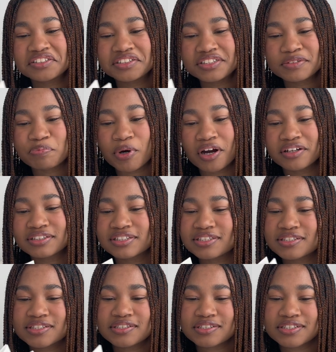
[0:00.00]
this part, this
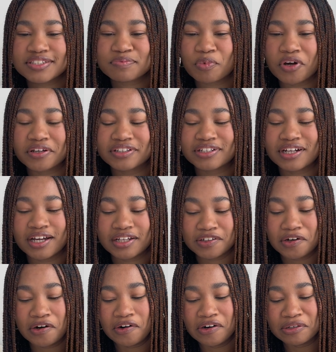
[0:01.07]
isn't a spoiler at
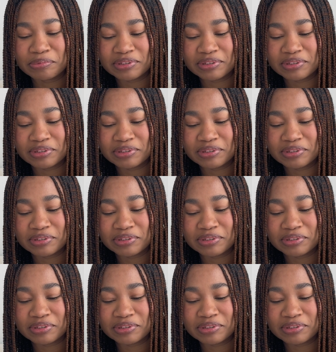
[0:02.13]
all,